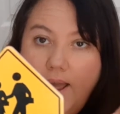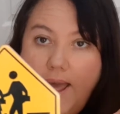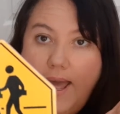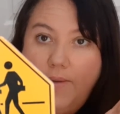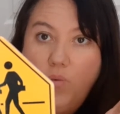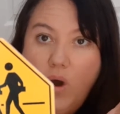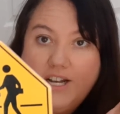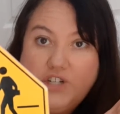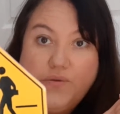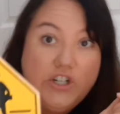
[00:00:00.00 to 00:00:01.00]
and
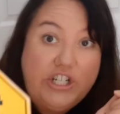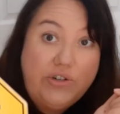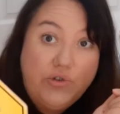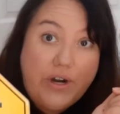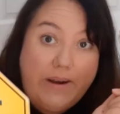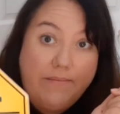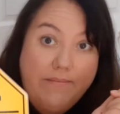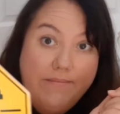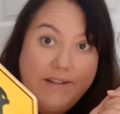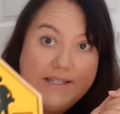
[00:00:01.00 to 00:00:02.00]
watch for children.
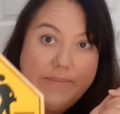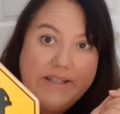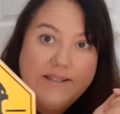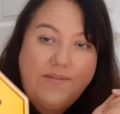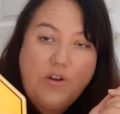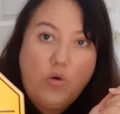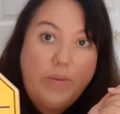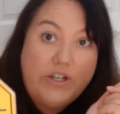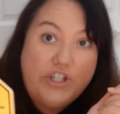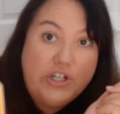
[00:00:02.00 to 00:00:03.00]
This means that there will
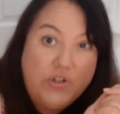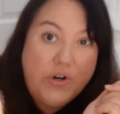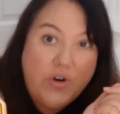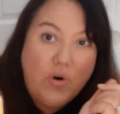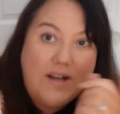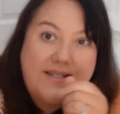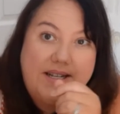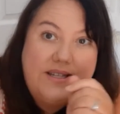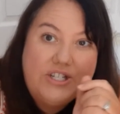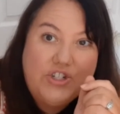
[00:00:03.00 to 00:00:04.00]
be children
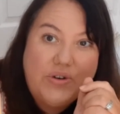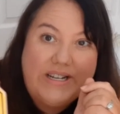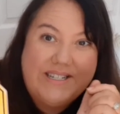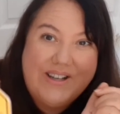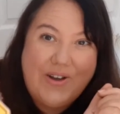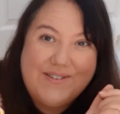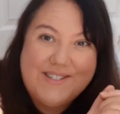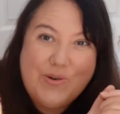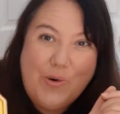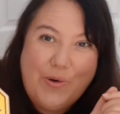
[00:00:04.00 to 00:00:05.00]
crossing the street to go to
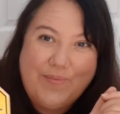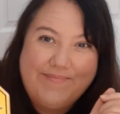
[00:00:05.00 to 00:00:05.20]
school.